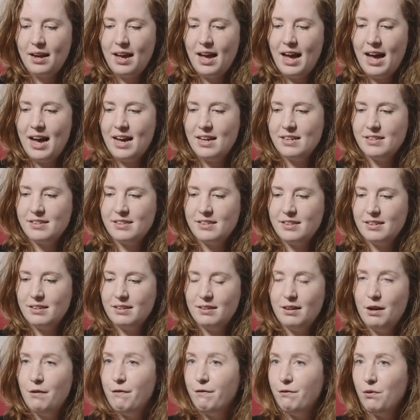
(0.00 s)
as
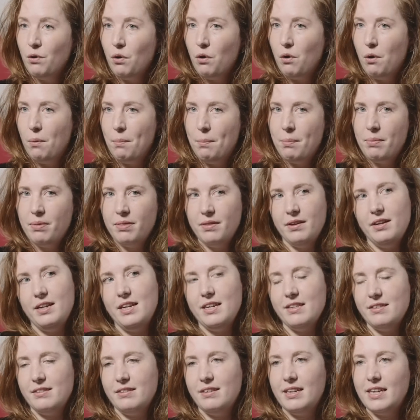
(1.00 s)
a form that
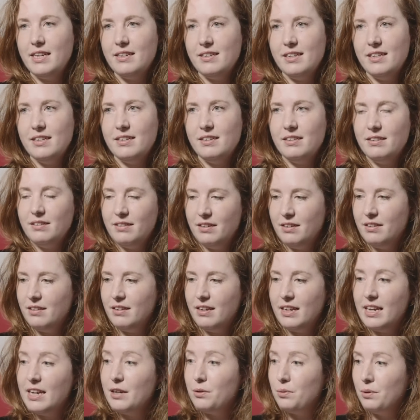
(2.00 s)
is needed, that
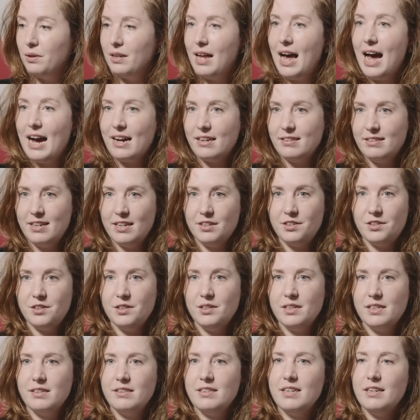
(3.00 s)
equal access
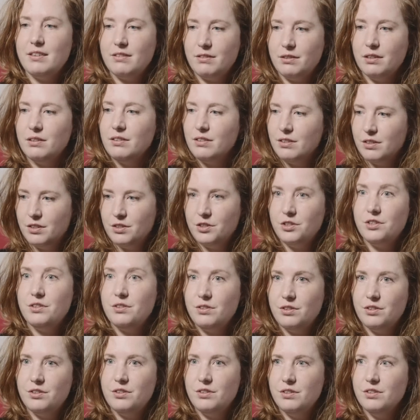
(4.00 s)
should exist
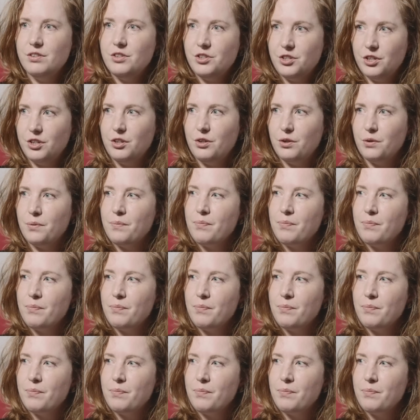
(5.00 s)
to.